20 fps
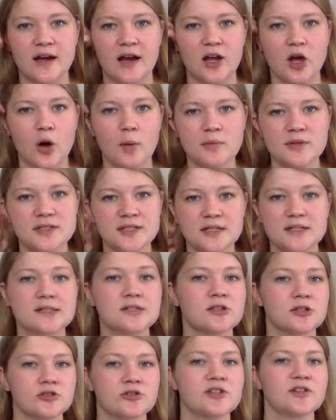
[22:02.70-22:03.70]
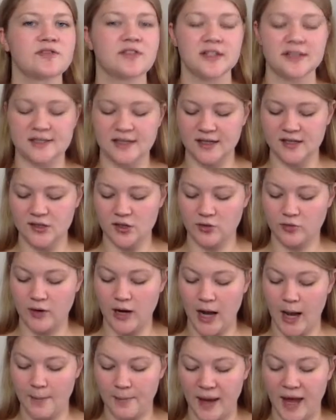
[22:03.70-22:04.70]
that I almost exclusively send to
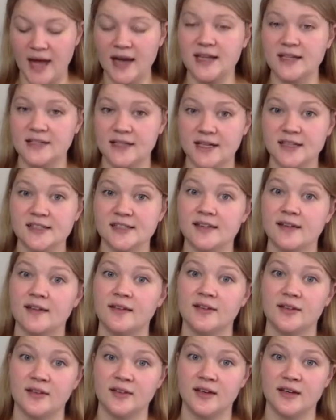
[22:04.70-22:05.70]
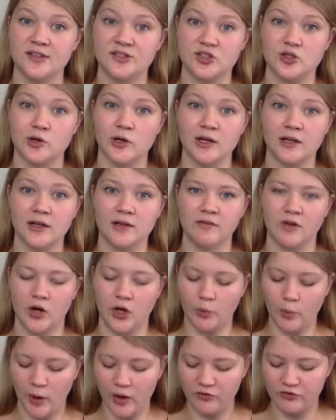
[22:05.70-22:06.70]
ThredUp, and it does historically
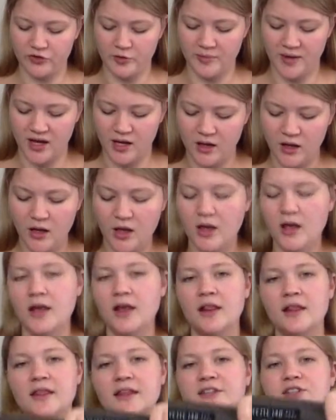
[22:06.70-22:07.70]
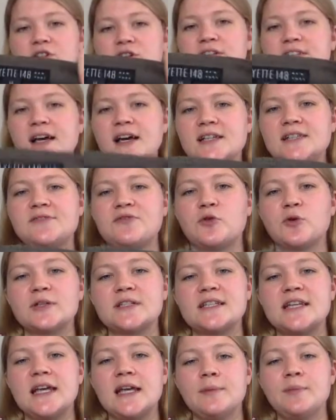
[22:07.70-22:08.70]
very well for me. These are a size
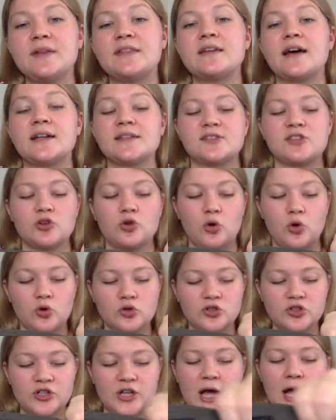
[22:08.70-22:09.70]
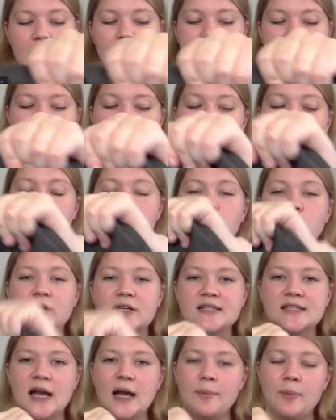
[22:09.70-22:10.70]
14, but that is their older tag style. The
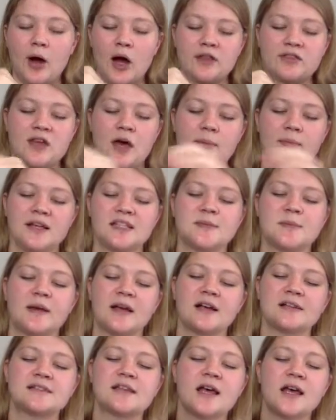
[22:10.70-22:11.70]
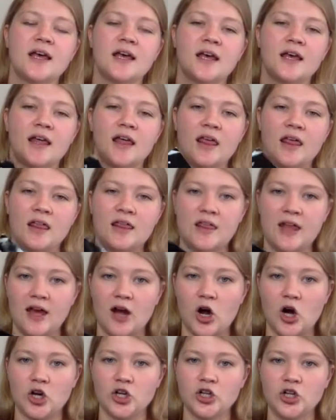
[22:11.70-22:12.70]
reason I bought them is because they
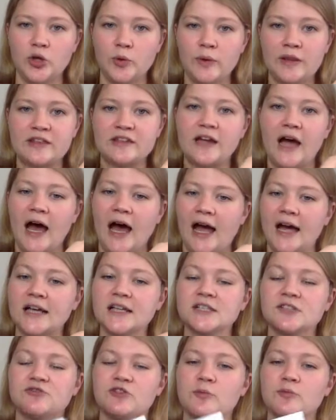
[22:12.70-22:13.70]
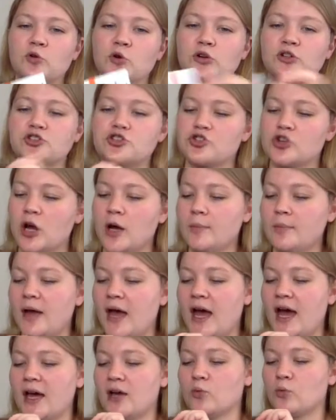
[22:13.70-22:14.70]
are new with tags from Nordstrom
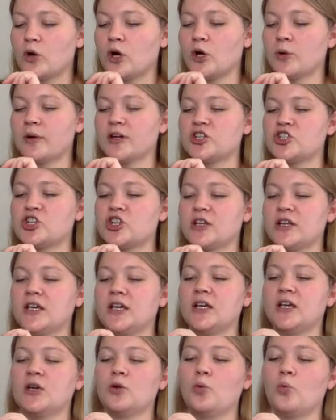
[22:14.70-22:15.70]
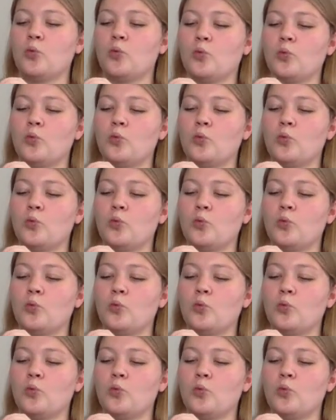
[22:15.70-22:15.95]
and were originally,